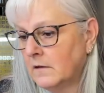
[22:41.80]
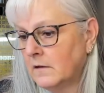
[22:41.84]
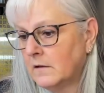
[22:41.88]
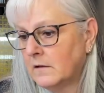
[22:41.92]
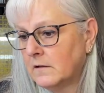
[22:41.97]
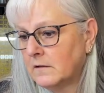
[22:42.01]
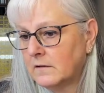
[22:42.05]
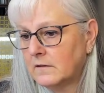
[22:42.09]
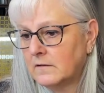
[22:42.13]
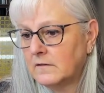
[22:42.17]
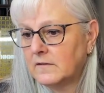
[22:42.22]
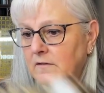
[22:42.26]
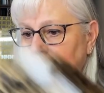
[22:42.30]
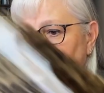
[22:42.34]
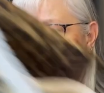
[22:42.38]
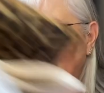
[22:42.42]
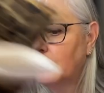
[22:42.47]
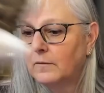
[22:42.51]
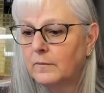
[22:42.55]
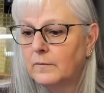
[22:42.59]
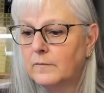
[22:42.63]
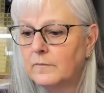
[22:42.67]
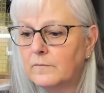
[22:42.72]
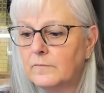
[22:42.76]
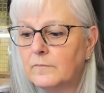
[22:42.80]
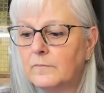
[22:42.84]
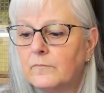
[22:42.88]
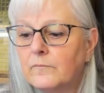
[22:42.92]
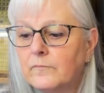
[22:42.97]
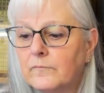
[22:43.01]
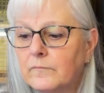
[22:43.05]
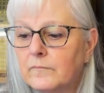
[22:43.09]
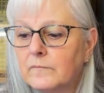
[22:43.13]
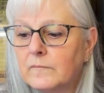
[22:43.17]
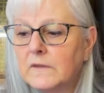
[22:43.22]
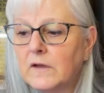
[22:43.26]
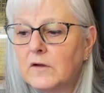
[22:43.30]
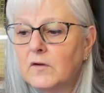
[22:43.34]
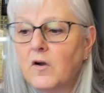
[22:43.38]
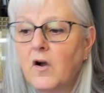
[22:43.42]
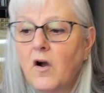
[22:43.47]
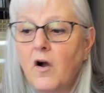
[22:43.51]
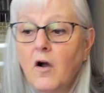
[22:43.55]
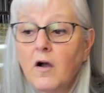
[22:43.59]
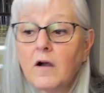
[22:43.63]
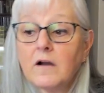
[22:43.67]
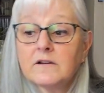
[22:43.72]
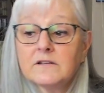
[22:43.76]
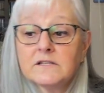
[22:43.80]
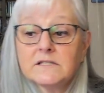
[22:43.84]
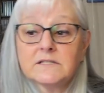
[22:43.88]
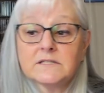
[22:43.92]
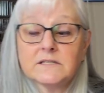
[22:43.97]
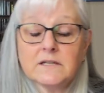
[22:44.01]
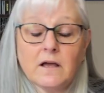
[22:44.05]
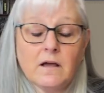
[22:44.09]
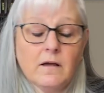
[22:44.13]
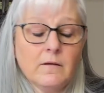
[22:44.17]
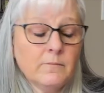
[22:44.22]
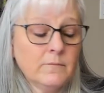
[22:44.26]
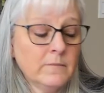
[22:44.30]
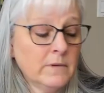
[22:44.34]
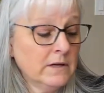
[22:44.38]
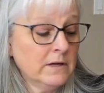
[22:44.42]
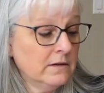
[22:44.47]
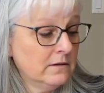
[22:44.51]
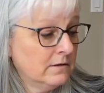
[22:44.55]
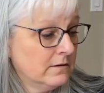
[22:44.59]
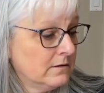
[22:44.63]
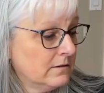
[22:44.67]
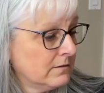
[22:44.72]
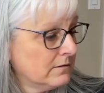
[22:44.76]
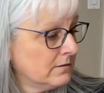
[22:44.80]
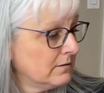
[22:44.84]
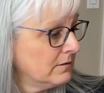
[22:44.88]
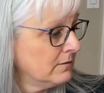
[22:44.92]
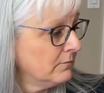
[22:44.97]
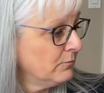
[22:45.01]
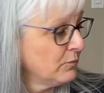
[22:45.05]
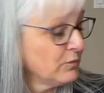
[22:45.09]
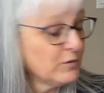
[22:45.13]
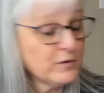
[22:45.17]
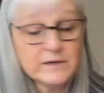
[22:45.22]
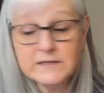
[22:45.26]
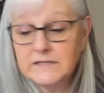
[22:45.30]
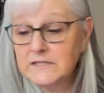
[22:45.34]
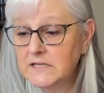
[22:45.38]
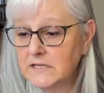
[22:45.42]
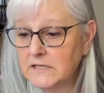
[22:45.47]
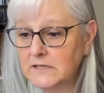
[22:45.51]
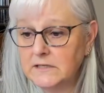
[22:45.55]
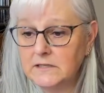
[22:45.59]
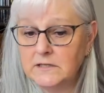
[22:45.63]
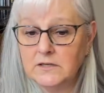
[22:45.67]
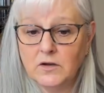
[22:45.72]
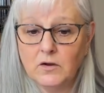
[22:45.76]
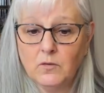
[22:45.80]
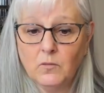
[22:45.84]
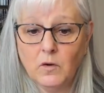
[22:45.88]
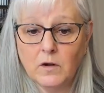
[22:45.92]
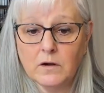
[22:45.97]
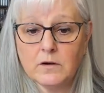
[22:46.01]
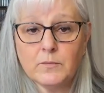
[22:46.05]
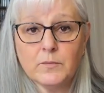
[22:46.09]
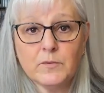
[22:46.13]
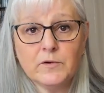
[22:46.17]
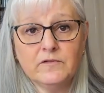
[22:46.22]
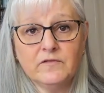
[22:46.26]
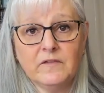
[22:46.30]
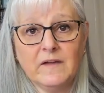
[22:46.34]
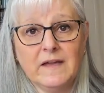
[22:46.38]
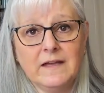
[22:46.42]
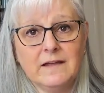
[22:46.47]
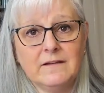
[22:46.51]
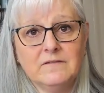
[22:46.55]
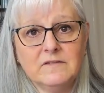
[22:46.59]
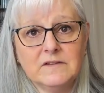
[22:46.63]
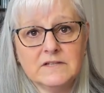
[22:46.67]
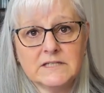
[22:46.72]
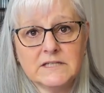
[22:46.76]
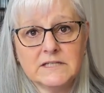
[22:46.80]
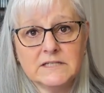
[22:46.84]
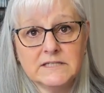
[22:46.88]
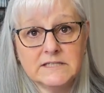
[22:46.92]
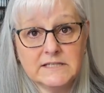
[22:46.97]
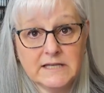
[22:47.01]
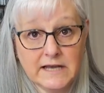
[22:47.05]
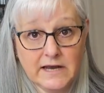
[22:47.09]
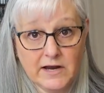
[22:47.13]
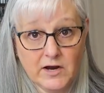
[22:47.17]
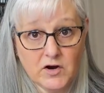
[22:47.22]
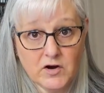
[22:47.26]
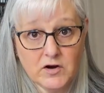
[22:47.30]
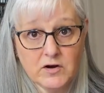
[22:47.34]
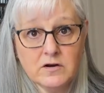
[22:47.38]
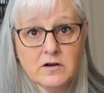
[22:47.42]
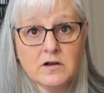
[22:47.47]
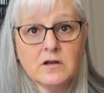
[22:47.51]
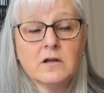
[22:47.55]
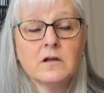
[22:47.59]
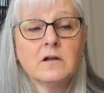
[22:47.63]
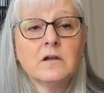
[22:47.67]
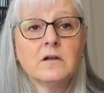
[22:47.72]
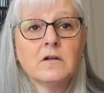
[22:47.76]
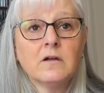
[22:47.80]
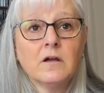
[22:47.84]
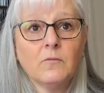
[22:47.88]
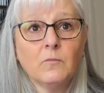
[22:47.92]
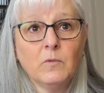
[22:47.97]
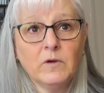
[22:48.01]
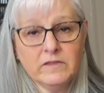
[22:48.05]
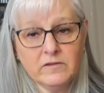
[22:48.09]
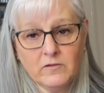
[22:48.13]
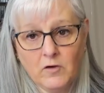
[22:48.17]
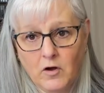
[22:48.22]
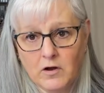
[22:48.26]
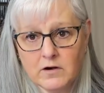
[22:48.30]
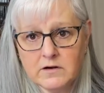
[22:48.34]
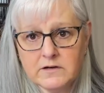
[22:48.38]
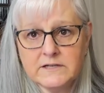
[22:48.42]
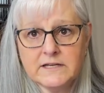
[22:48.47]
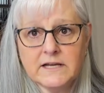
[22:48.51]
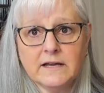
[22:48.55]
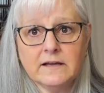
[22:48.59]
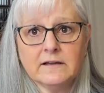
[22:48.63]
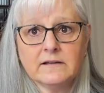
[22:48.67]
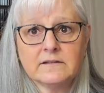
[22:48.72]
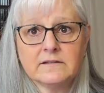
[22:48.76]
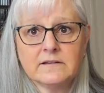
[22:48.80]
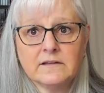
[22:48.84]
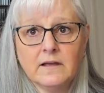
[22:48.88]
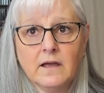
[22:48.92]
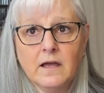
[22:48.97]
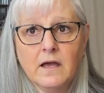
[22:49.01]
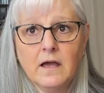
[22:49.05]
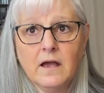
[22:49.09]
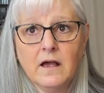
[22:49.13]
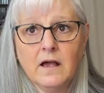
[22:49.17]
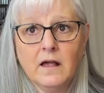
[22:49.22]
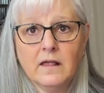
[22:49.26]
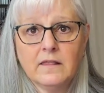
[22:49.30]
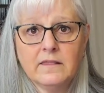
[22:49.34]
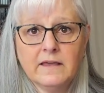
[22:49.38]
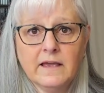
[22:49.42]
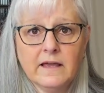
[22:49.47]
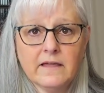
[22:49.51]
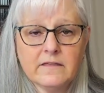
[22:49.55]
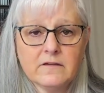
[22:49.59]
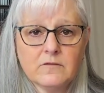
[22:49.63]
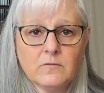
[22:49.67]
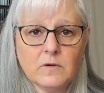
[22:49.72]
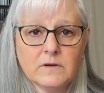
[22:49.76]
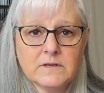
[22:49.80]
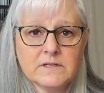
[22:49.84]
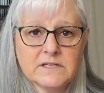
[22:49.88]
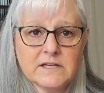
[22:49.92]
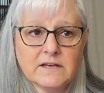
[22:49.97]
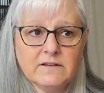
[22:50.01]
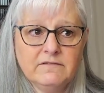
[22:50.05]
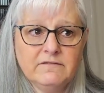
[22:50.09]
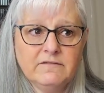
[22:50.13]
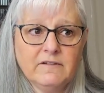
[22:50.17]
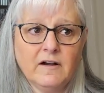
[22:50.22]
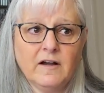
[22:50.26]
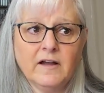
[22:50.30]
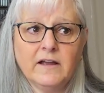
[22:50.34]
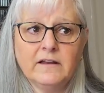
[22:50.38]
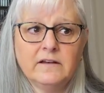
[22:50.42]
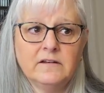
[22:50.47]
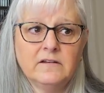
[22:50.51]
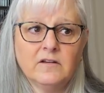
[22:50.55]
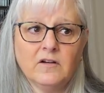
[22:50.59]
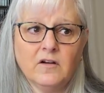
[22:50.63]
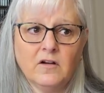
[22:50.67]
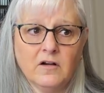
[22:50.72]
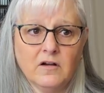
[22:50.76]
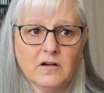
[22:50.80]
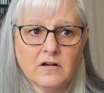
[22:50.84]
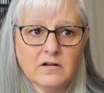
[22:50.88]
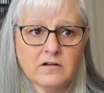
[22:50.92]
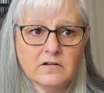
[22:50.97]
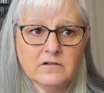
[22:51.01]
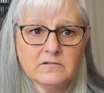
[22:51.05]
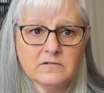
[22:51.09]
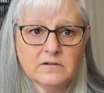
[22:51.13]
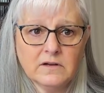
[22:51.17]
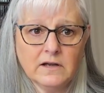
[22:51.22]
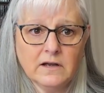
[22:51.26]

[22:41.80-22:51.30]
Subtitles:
So there are some printed waterproof canvases there with WaterTech's. The other ones I find are